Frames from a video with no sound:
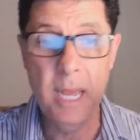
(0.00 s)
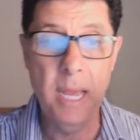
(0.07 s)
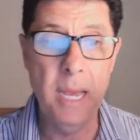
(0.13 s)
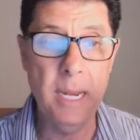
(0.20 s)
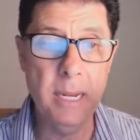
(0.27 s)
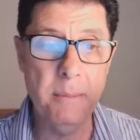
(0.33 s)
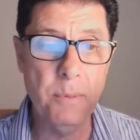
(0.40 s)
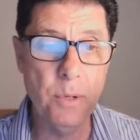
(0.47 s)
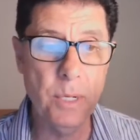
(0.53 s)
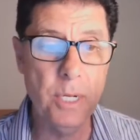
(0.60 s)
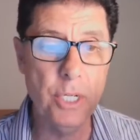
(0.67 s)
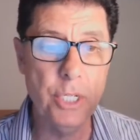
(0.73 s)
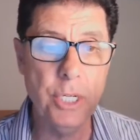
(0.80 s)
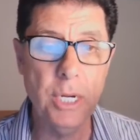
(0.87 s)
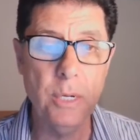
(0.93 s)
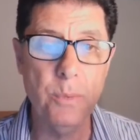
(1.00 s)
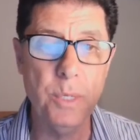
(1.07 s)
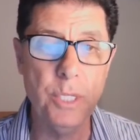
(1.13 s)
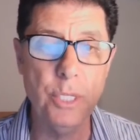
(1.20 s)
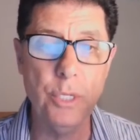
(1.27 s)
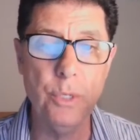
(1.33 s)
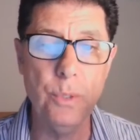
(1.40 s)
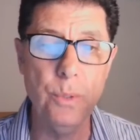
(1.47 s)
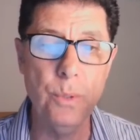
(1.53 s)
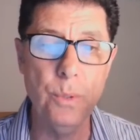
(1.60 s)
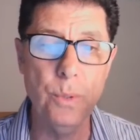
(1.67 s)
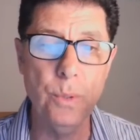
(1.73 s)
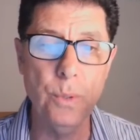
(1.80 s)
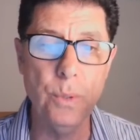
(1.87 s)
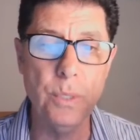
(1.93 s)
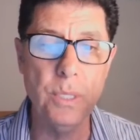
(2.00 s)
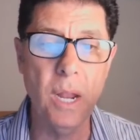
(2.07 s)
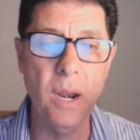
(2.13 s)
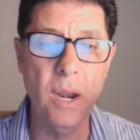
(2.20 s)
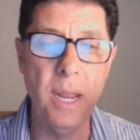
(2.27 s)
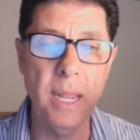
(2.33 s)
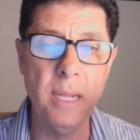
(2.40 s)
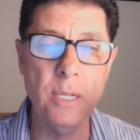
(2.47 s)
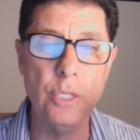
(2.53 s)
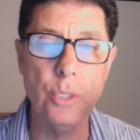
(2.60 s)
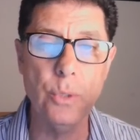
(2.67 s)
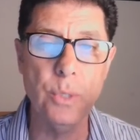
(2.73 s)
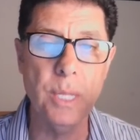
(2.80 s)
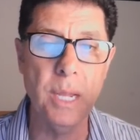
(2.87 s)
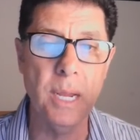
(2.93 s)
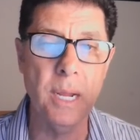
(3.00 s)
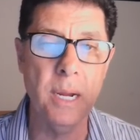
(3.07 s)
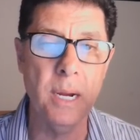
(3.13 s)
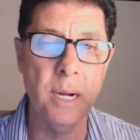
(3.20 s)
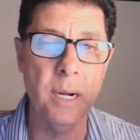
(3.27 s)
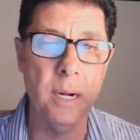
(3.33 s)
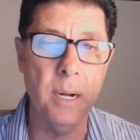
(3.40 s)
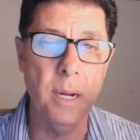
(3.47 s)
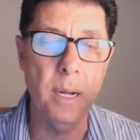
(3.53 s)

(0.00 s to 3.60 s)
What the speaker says: and I'm going to share with you the link to their